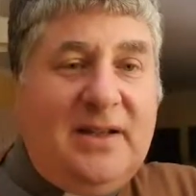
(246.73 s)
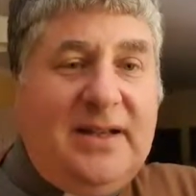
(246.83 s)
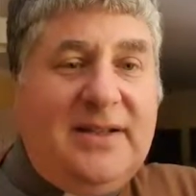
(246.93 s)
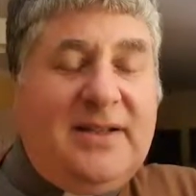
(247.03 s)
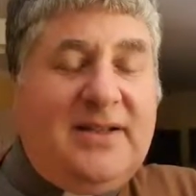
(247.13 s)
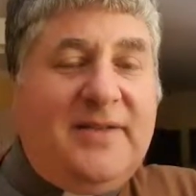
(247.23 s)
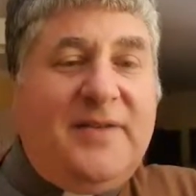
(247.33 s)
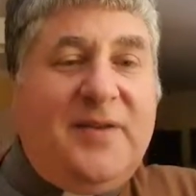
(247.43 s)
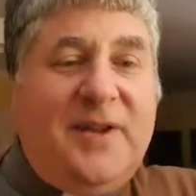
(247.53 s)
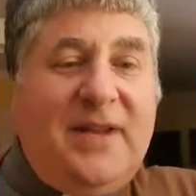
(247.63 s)
And
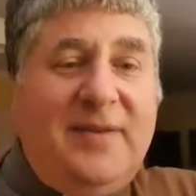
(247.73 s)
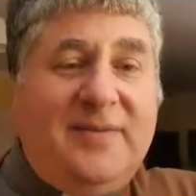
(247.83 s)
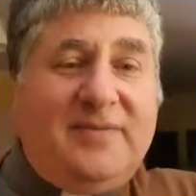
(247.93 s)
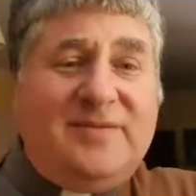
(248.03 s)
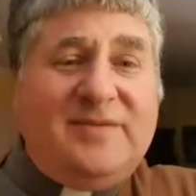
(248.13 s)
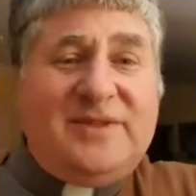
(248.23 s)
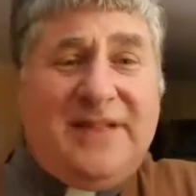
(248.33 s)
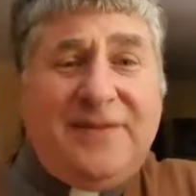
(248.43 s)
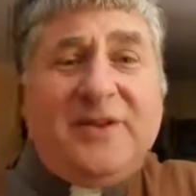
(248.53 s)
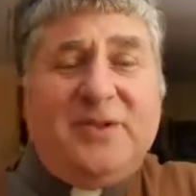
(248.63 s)
for the
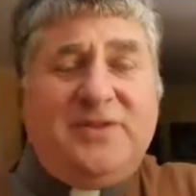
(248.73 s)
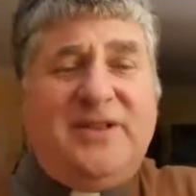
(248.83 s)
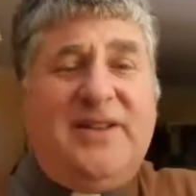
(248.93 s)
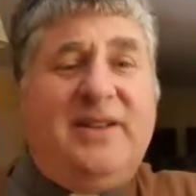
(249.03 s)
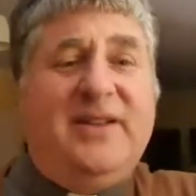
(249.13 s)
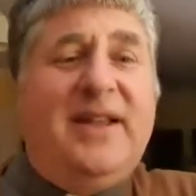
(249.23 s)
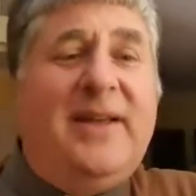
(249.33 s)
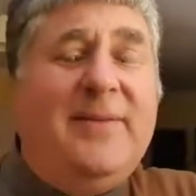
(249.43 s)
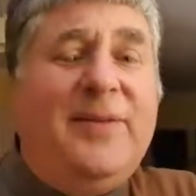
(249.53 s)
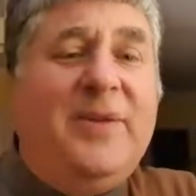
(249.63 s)
difficulty that
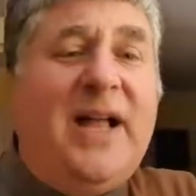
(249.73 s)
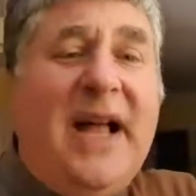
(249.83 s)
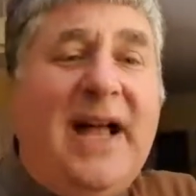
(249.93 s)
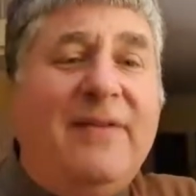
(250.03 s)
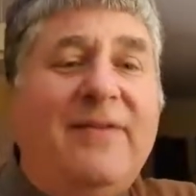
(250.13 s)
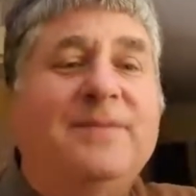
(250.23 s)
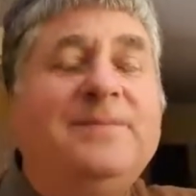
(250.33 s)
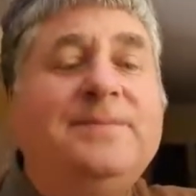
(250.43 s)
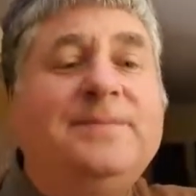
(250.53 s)
they will have